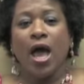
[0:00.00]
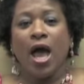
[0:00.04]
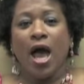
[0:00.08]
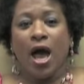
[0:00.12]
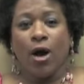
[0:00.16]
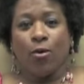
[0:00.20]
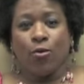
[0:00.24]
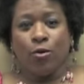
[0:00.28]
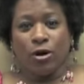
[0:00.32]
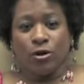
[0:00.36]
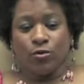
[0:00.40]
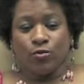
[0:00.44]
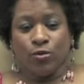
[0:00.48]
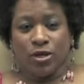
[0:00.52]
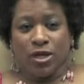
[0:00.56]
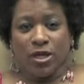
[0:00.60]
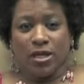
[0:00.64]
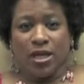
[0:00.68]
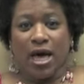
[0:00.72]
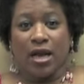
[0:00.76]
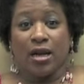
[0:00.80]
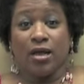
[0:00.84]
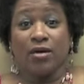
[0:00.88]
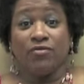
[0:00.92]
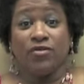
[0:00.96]
I worked with a
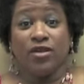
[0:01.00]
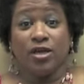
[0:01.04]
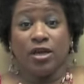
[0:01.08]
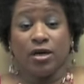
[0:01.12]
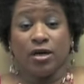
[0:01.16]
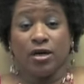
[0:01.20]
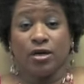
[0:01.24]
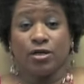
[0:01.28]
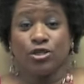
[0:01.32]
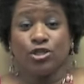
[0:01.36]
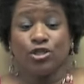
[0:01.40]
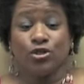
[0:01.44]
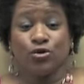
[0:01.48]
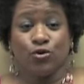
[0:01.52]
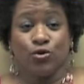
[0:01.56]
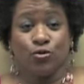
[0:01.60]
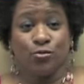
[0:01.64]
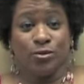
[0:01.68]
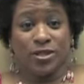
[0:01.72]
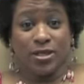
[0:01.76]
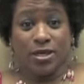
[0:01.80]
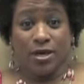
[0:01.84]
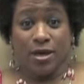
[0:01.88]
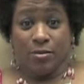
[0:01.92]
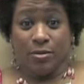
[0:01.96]
lot of young
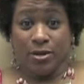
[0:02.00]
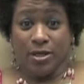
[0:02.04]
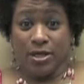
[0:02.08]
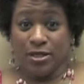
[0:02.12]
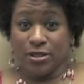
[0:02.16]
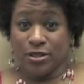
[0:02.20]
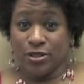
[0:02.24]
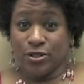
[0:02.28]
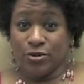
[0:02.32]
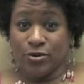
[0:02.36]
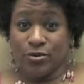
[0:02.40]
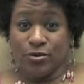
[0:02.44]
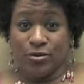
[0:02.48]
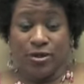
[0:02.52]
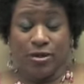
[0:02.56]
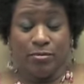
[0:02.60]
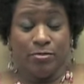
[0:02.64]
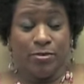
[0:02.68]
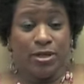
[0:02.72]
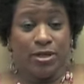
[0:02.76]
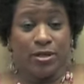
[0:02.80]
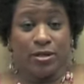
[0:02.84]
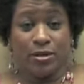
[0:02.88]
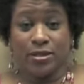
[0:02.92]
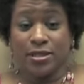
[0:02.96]
troops coming into the
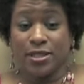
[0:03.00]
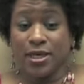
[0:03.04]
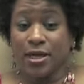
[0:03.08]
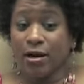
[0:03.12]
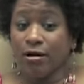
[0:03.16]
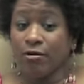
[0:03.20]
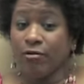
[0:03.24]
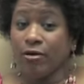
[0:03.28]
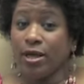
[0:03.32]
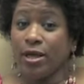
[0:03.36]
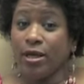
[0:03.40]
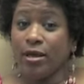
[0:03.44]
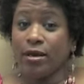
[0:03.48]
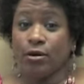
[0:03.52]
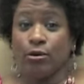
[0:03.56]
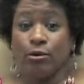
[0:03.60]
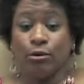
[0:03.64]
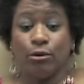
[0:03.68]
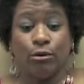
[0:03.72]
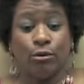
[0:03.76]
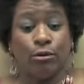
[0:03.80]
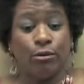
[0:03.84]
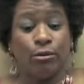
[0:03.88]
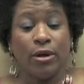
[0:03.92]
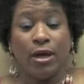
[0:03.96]
military
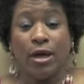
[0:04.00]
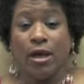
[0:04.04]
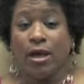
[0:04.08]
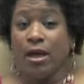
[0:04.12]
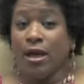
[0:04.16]
who